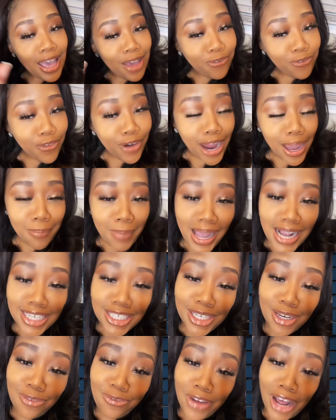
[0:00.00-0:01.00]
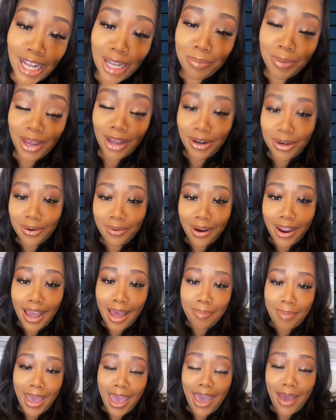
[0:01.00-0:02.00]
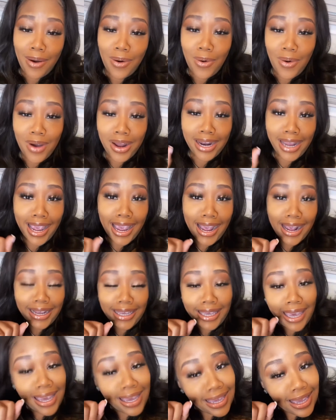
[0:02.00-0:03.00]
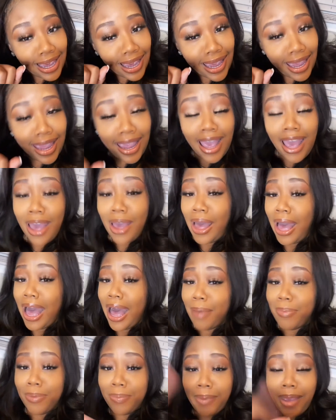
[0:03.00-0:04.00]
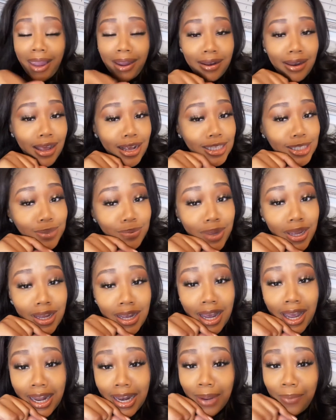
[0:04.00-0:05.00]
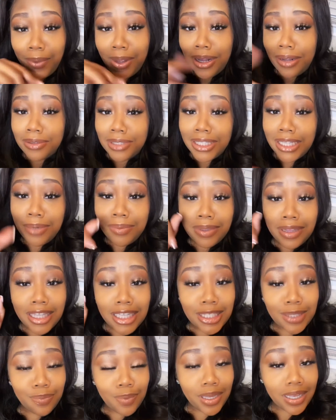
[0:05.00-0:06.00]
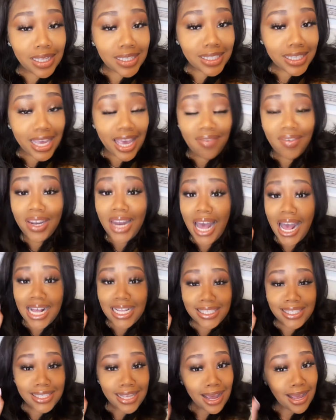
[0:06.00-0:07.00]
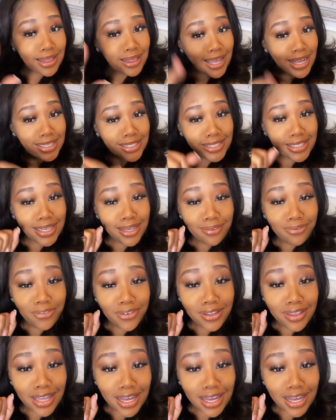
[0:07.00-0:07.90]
And friend, make sure you follow me on the gram at On Air Kiki. I'll be back next week, honey. we going to see what this week is giving us. That's it for